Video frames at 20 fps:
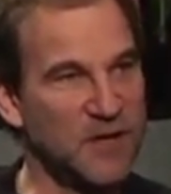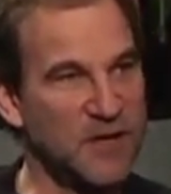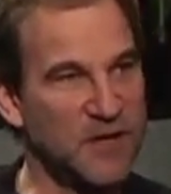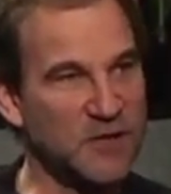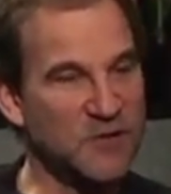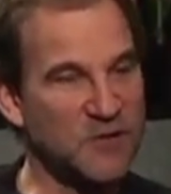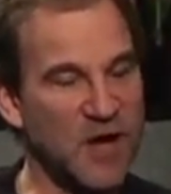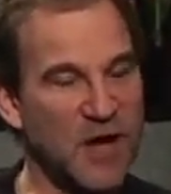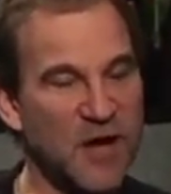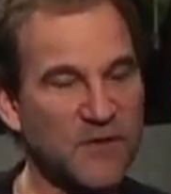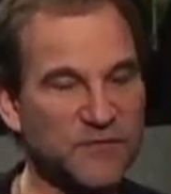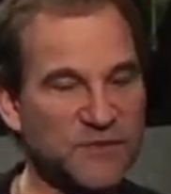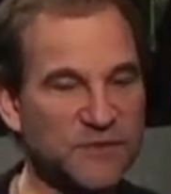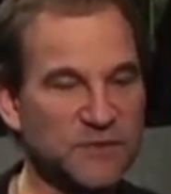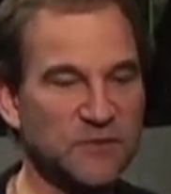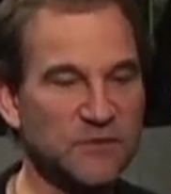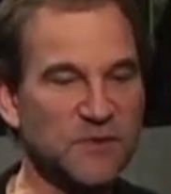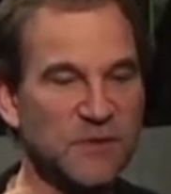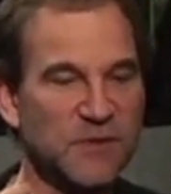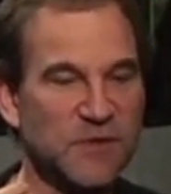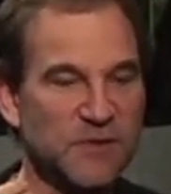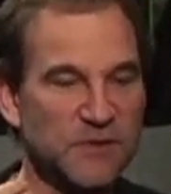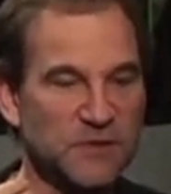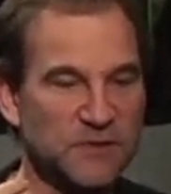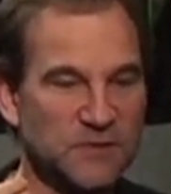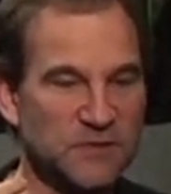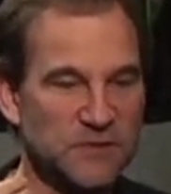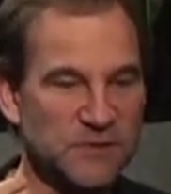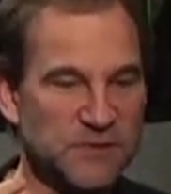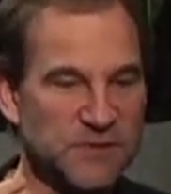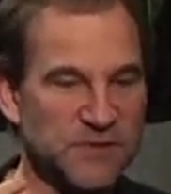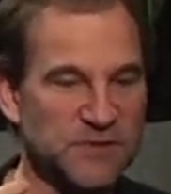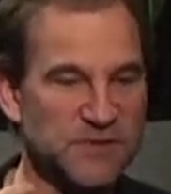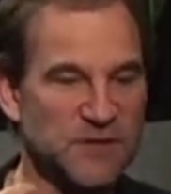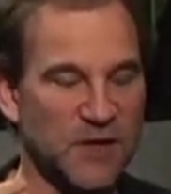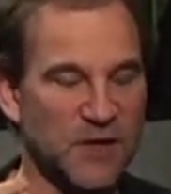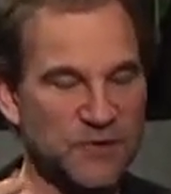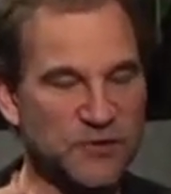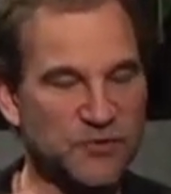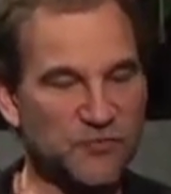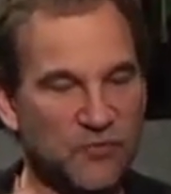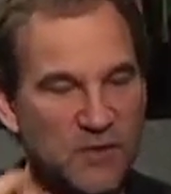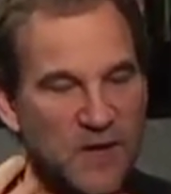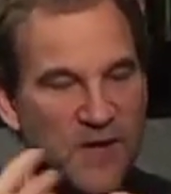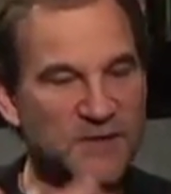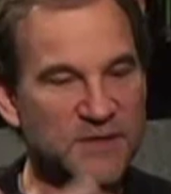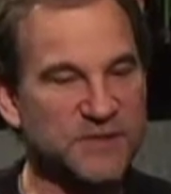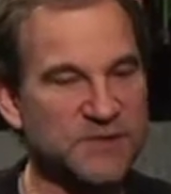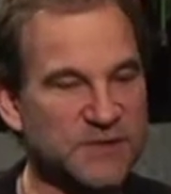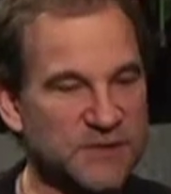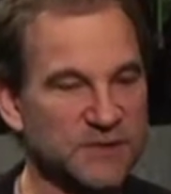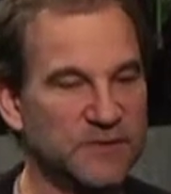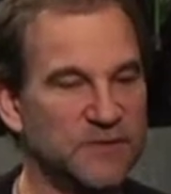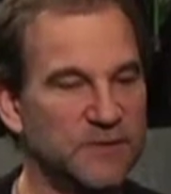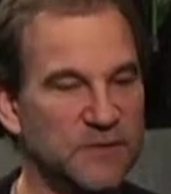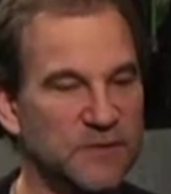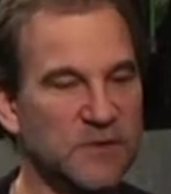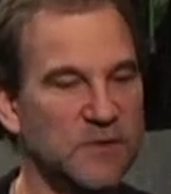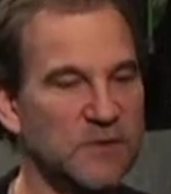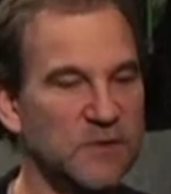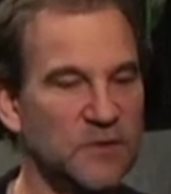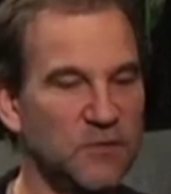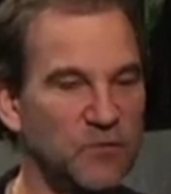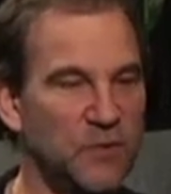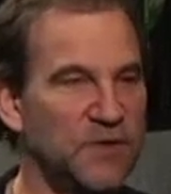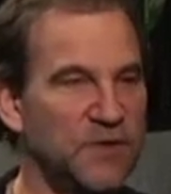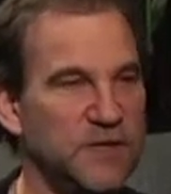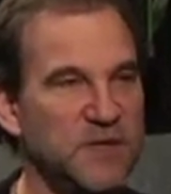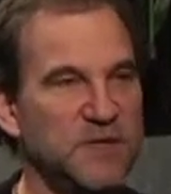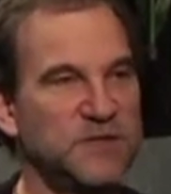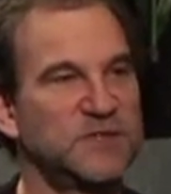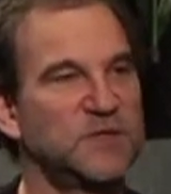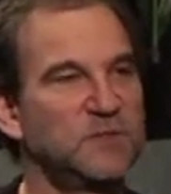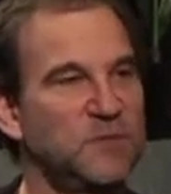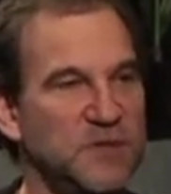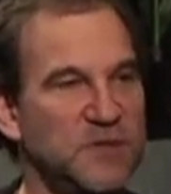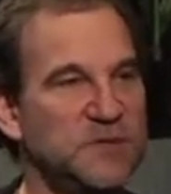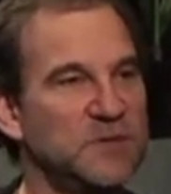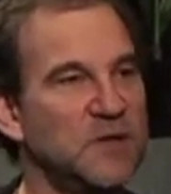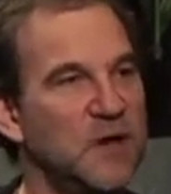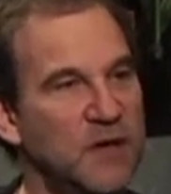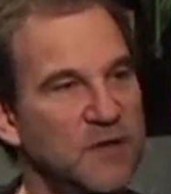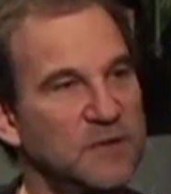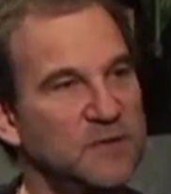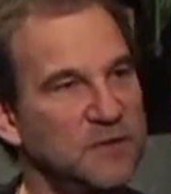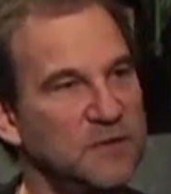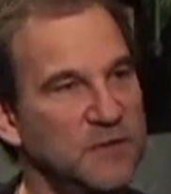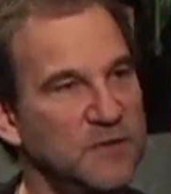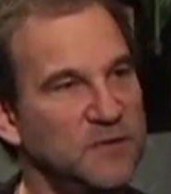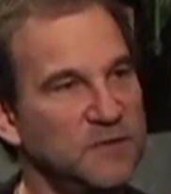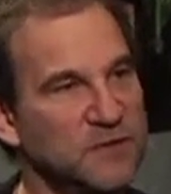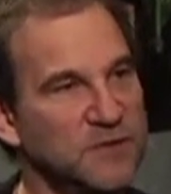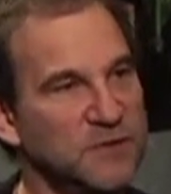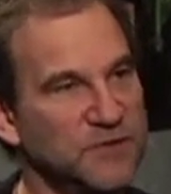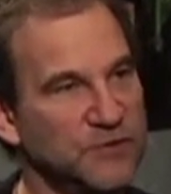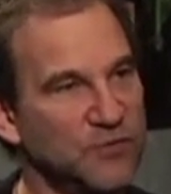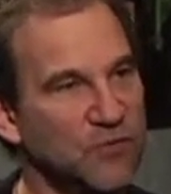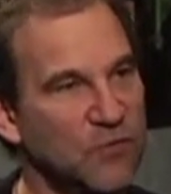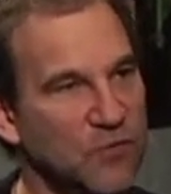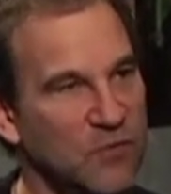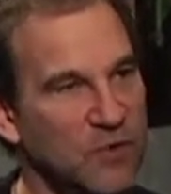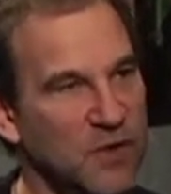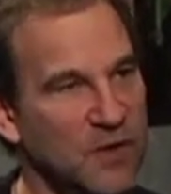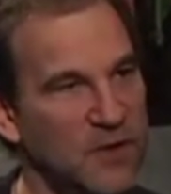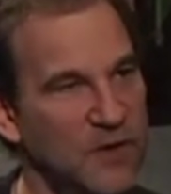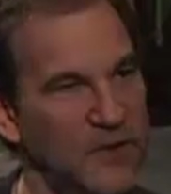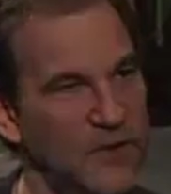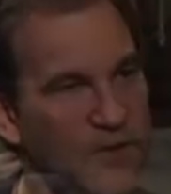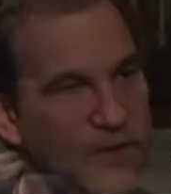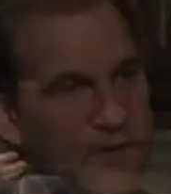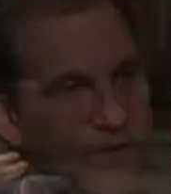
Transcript: And you have to just address what needs to be done in the story